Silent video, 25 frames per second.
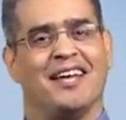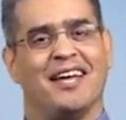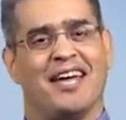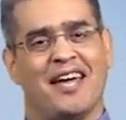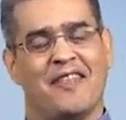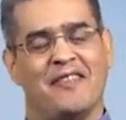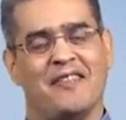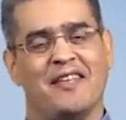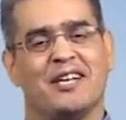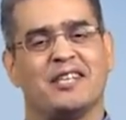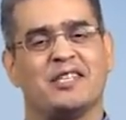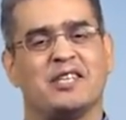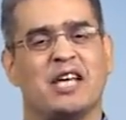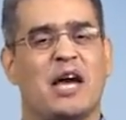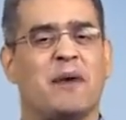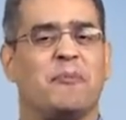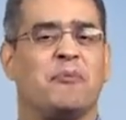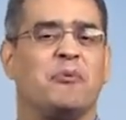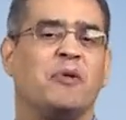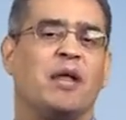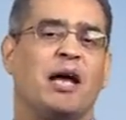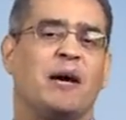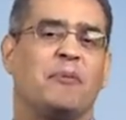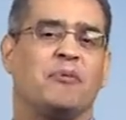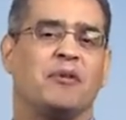And the
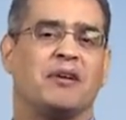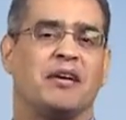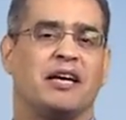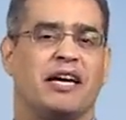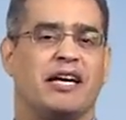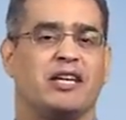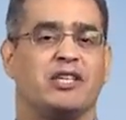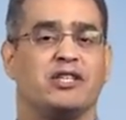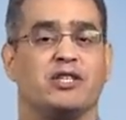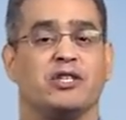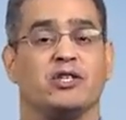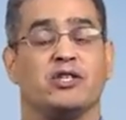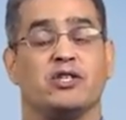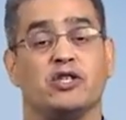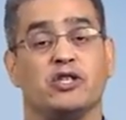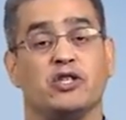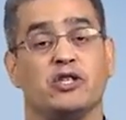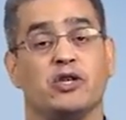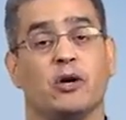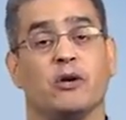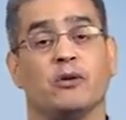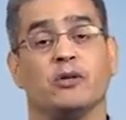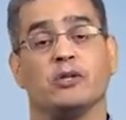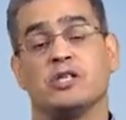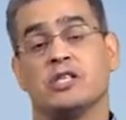example applications
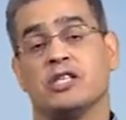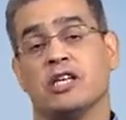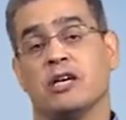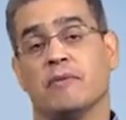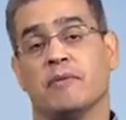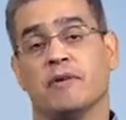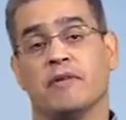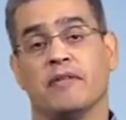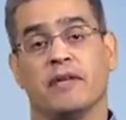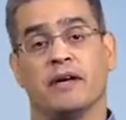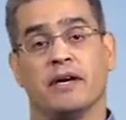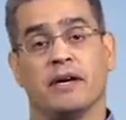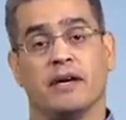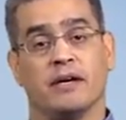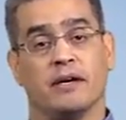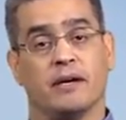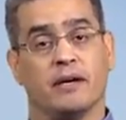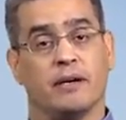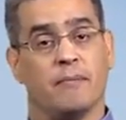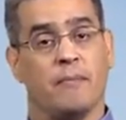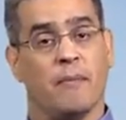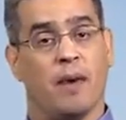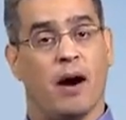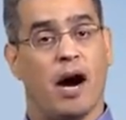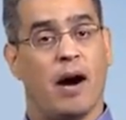showed some of the
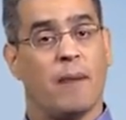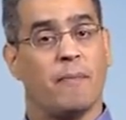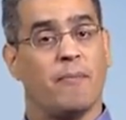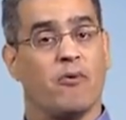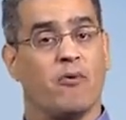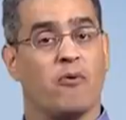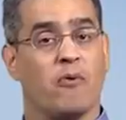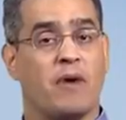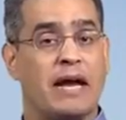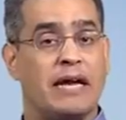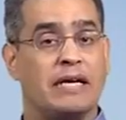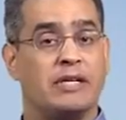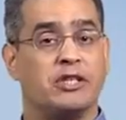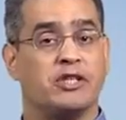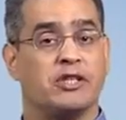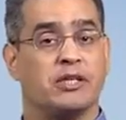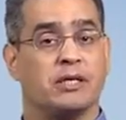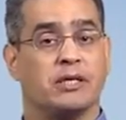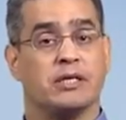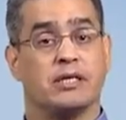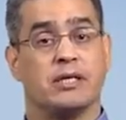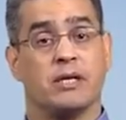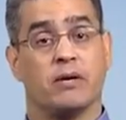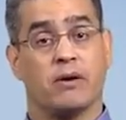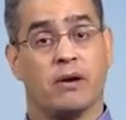
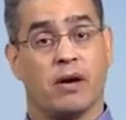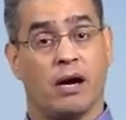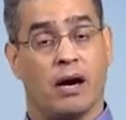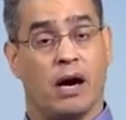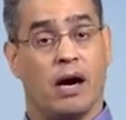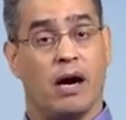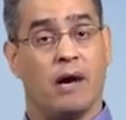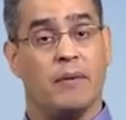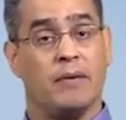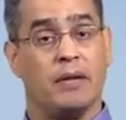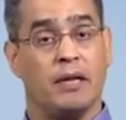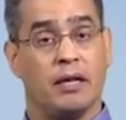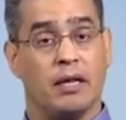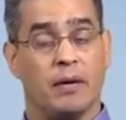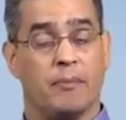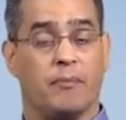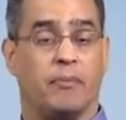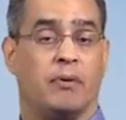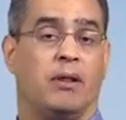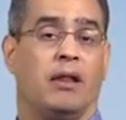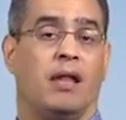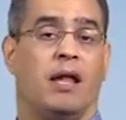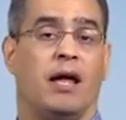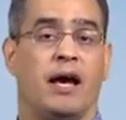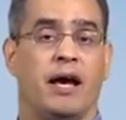operations that are commonly
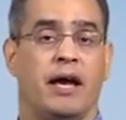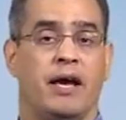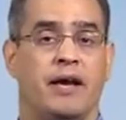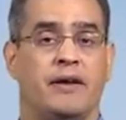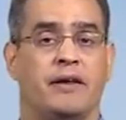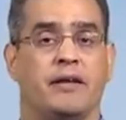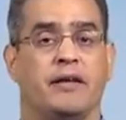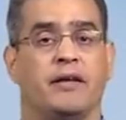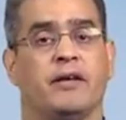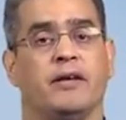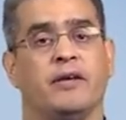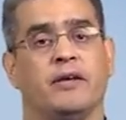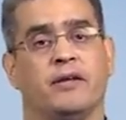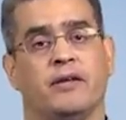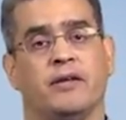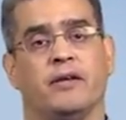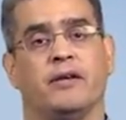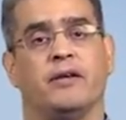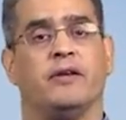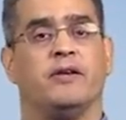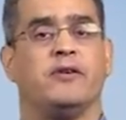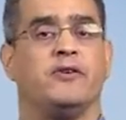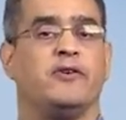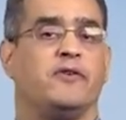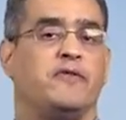applied
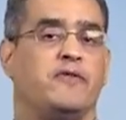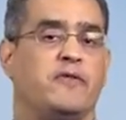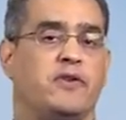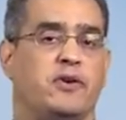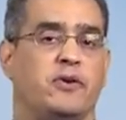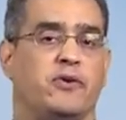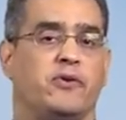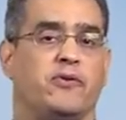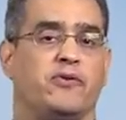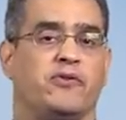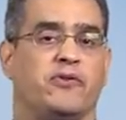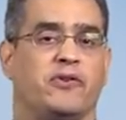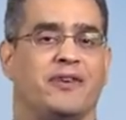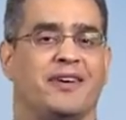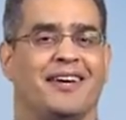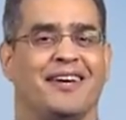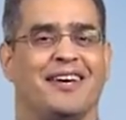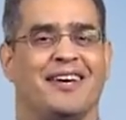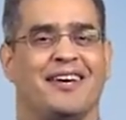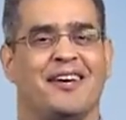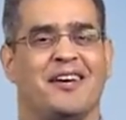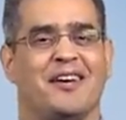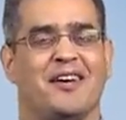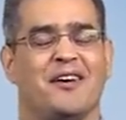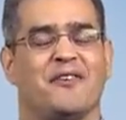to views.
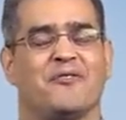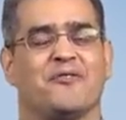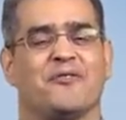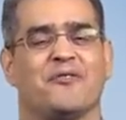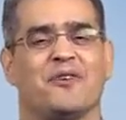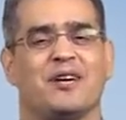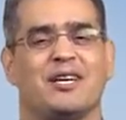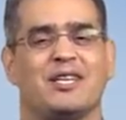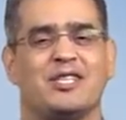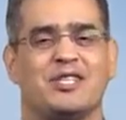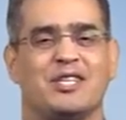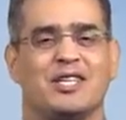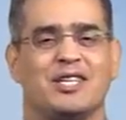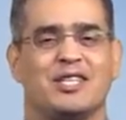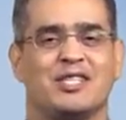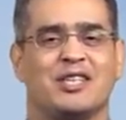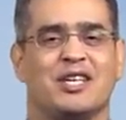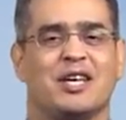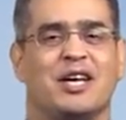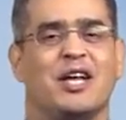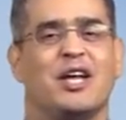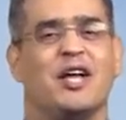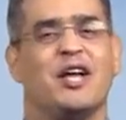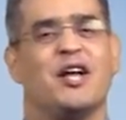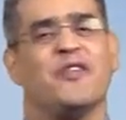For instance,
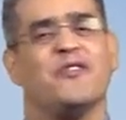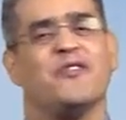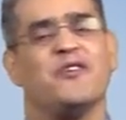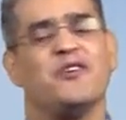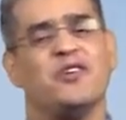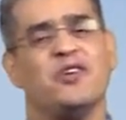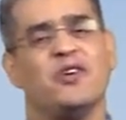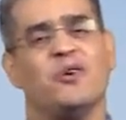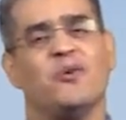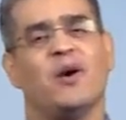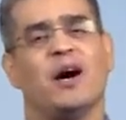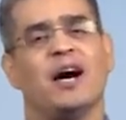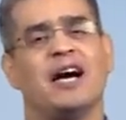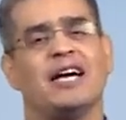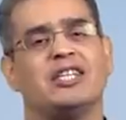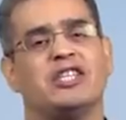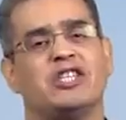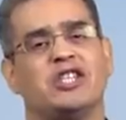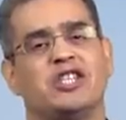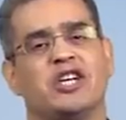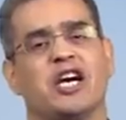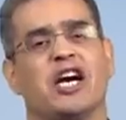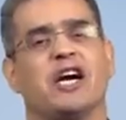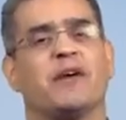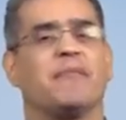the UI
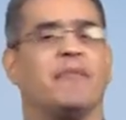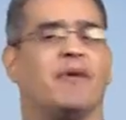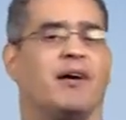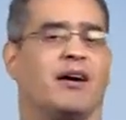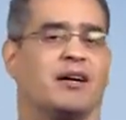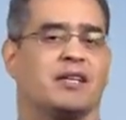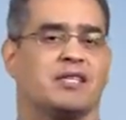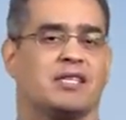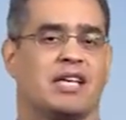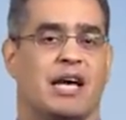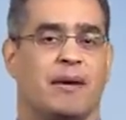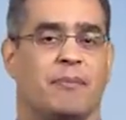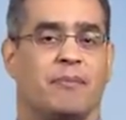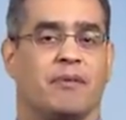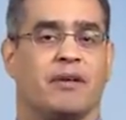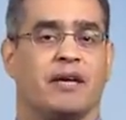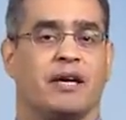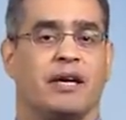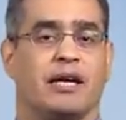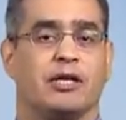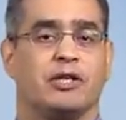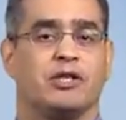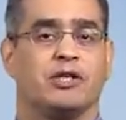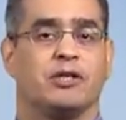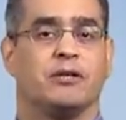checkbox
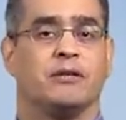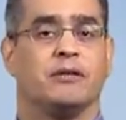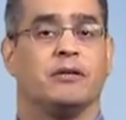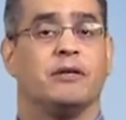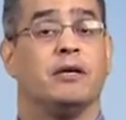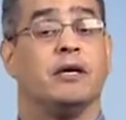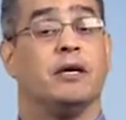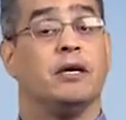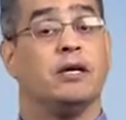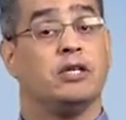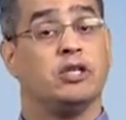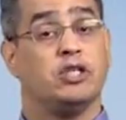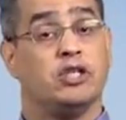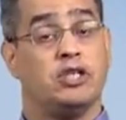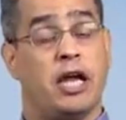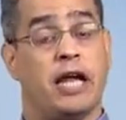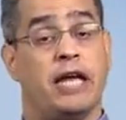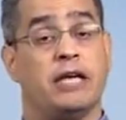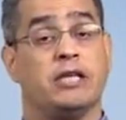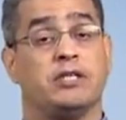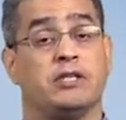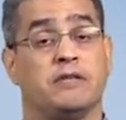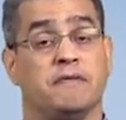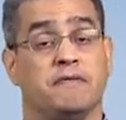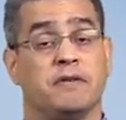application
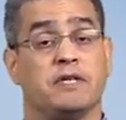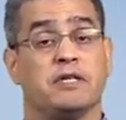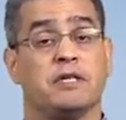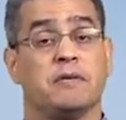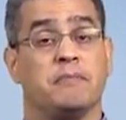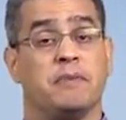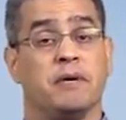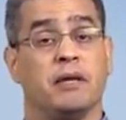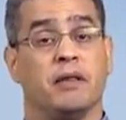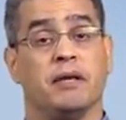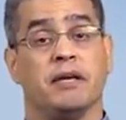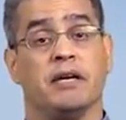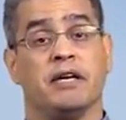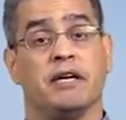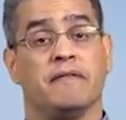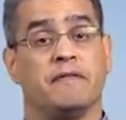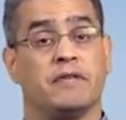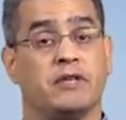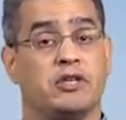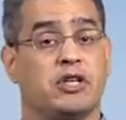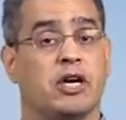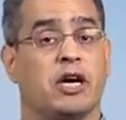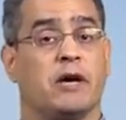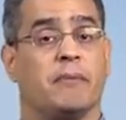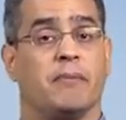changed the visibility of the
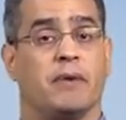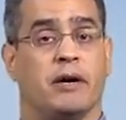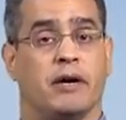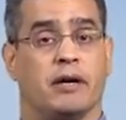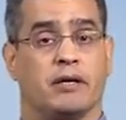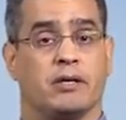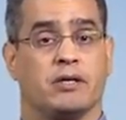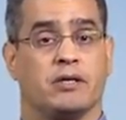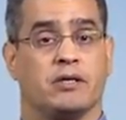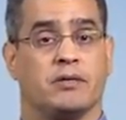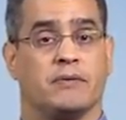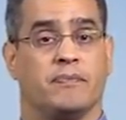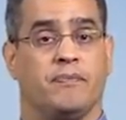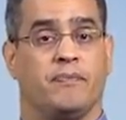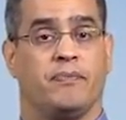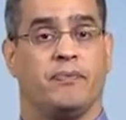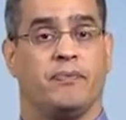checkbox.